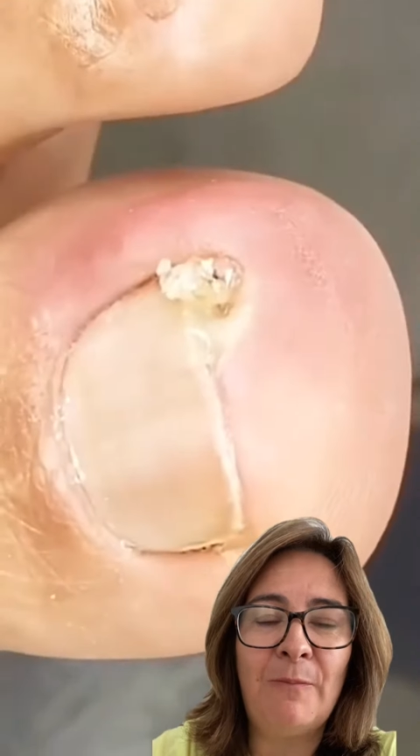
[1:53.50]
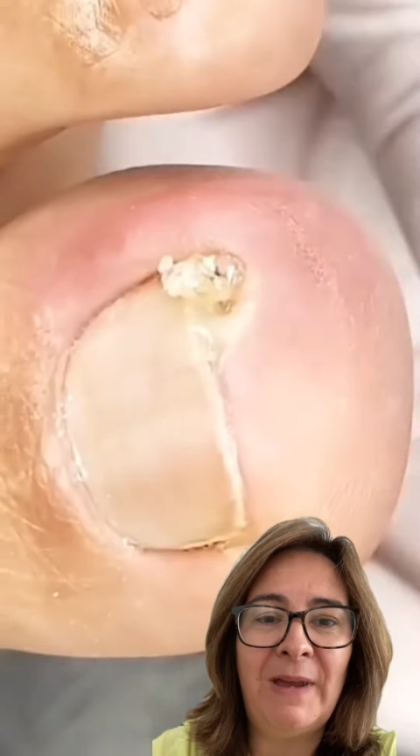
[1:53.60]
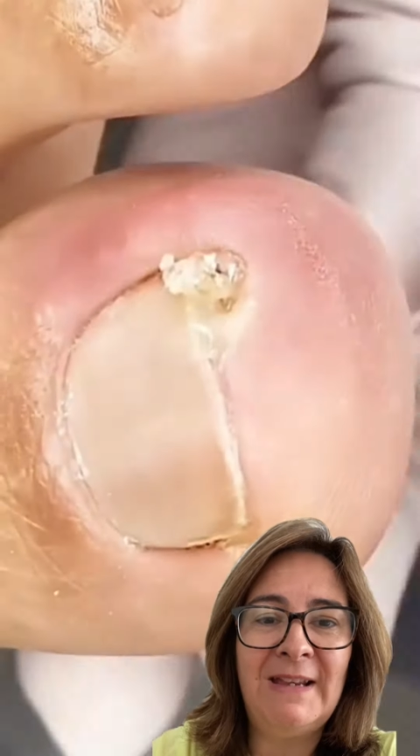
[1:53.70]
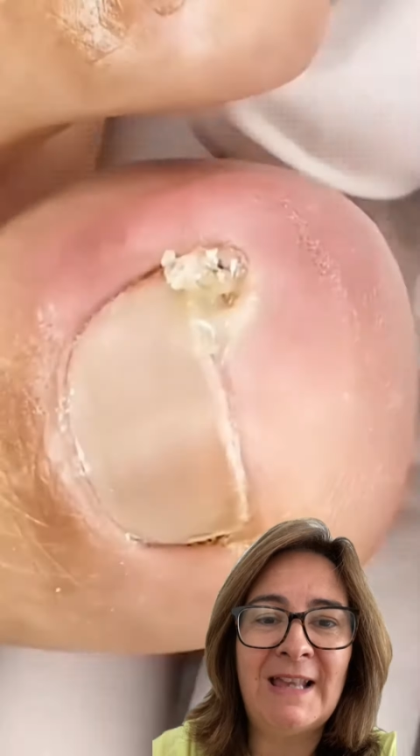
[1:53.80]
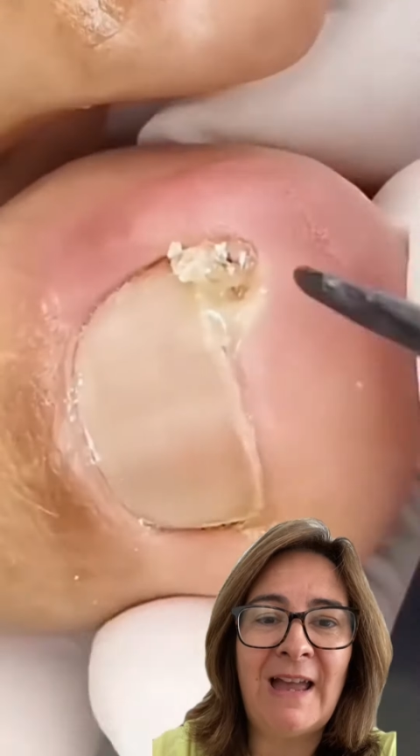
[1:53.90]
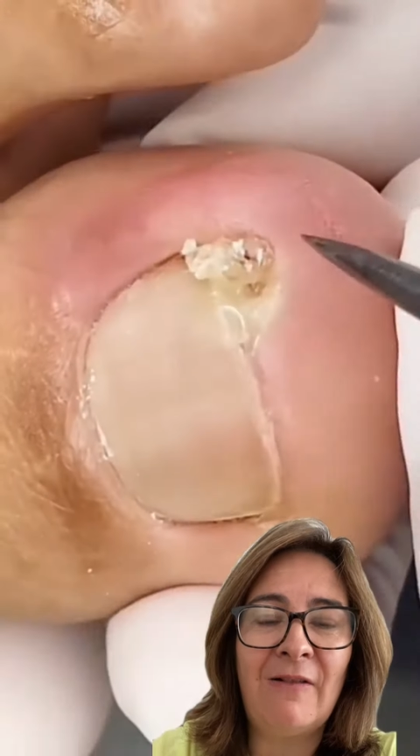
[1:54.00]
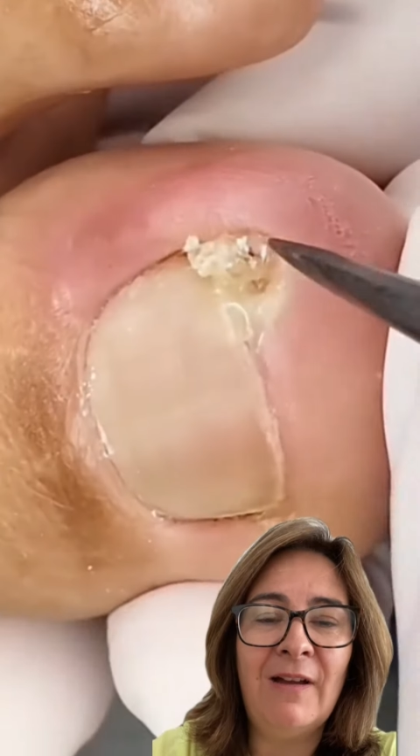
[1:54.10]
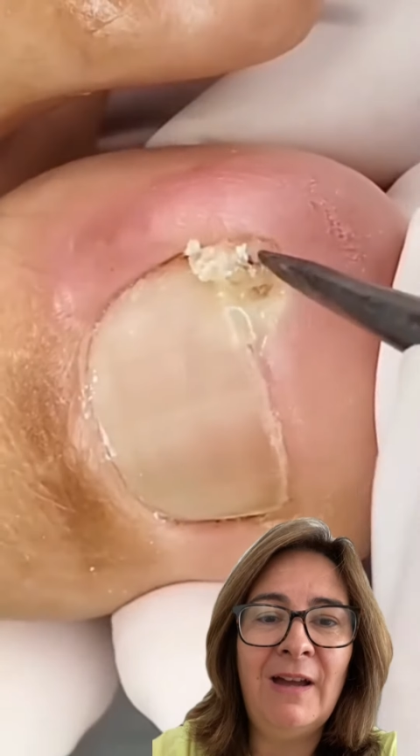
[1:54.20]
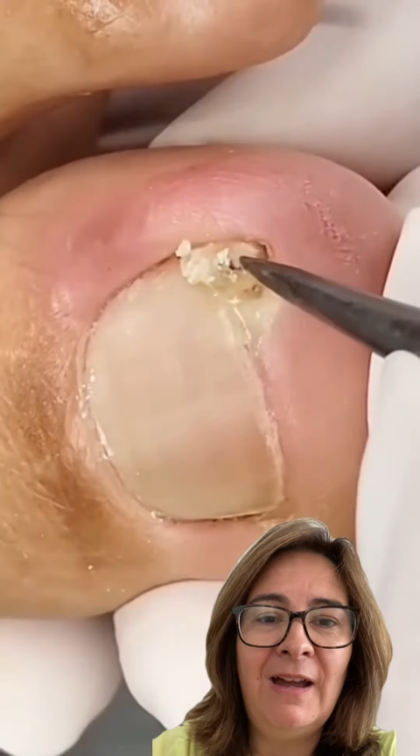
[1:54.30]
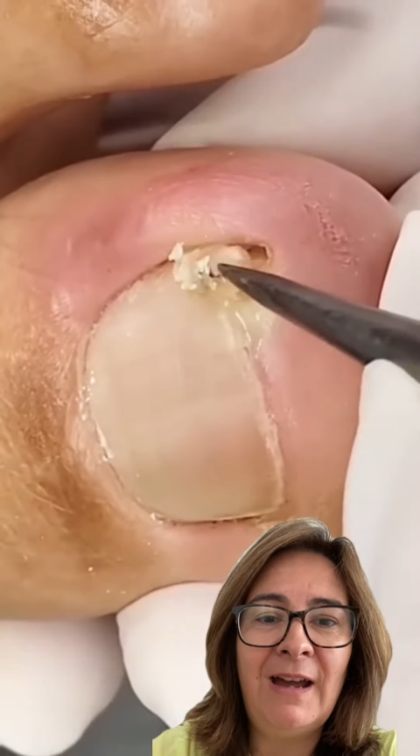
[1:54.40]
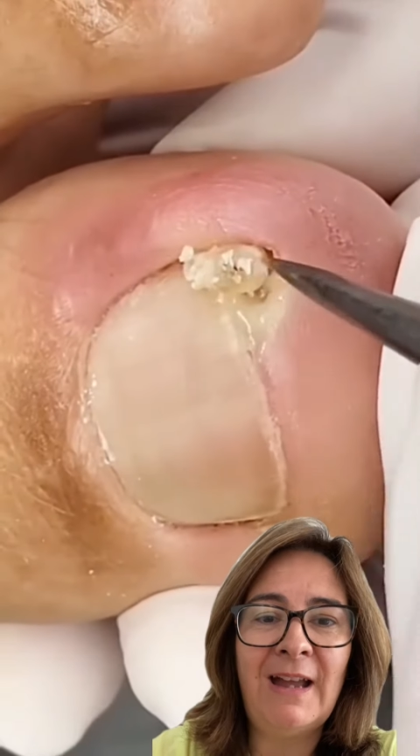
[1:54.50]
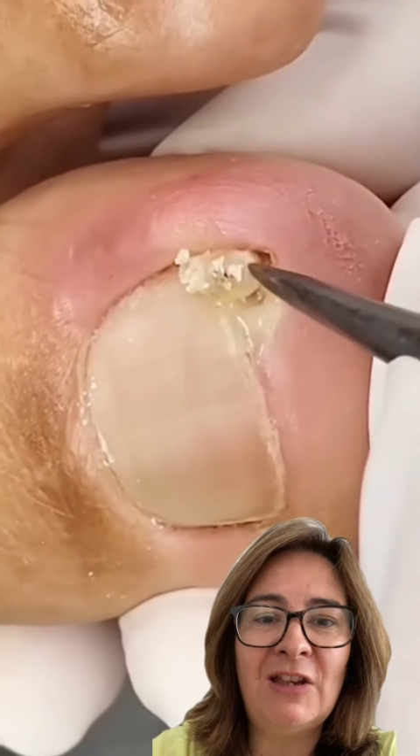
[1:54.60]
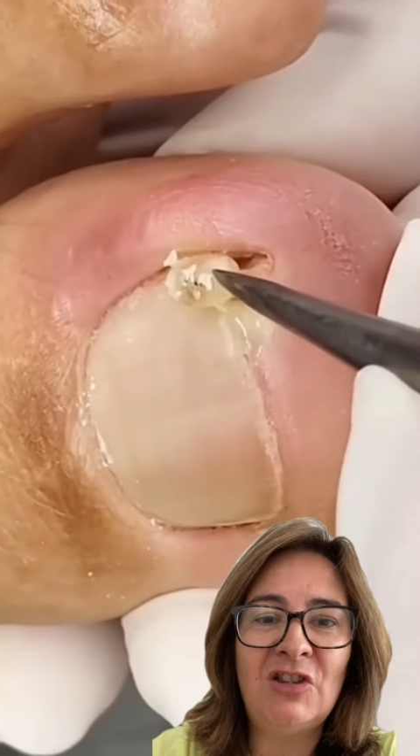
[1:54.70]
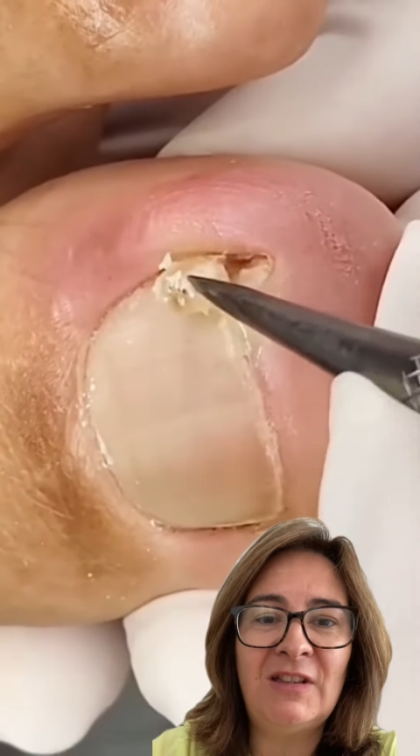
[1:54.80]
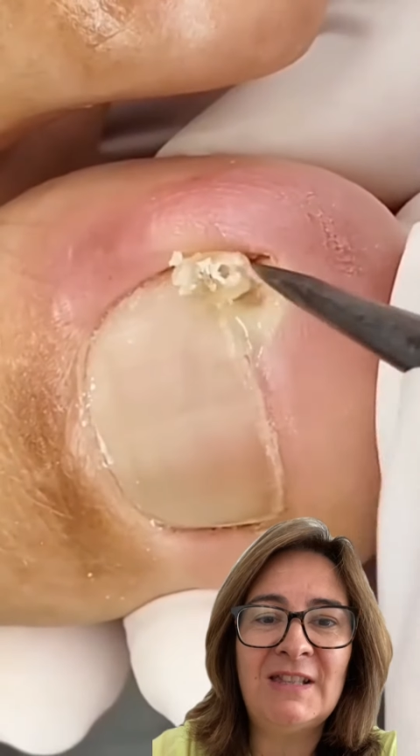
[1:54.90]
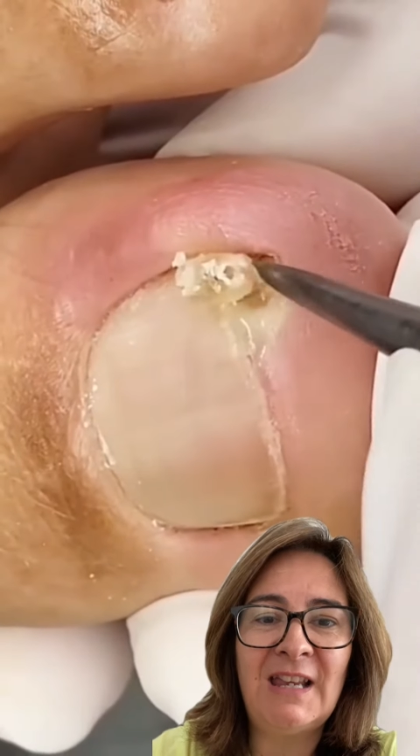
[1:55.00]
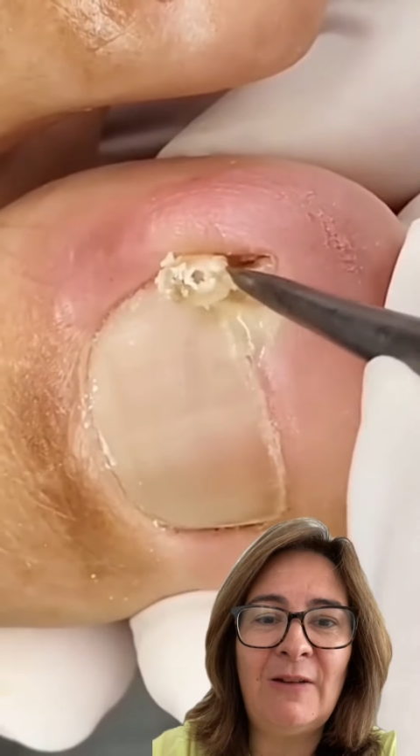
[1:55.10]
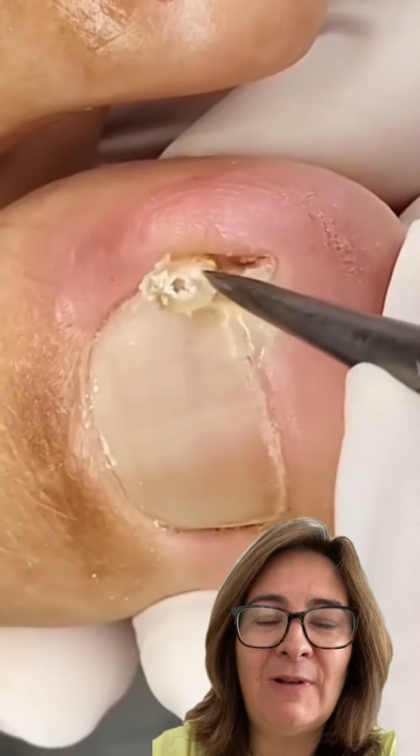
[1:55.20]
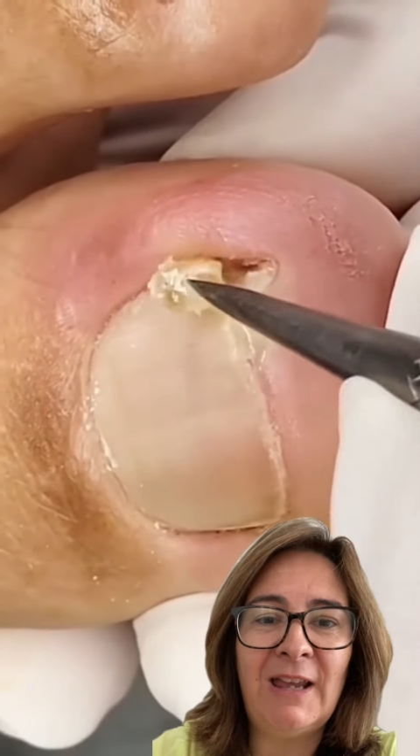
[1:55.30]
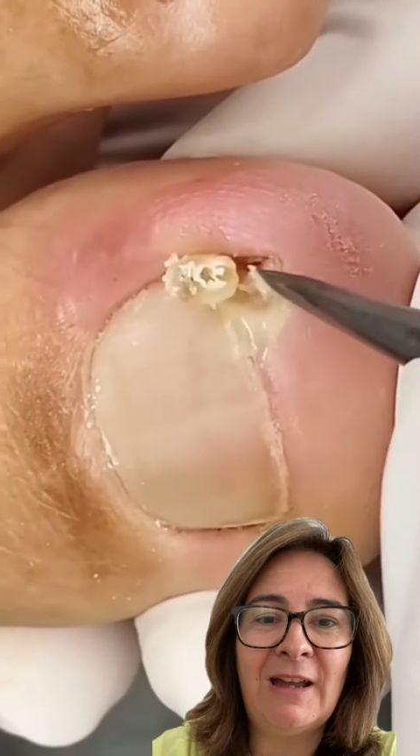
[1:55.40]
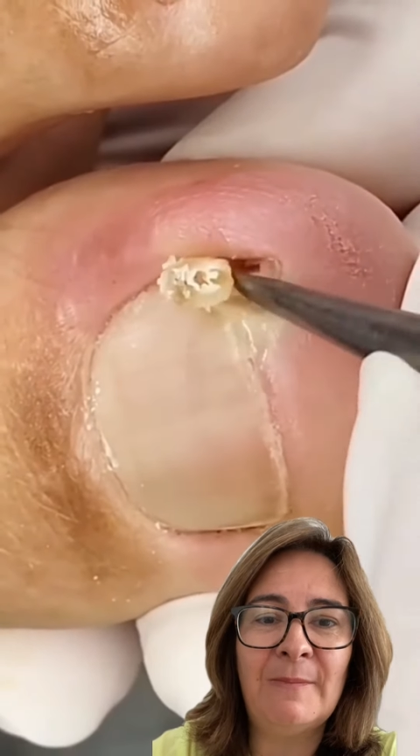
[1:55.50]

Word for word: piece out and as you can see when it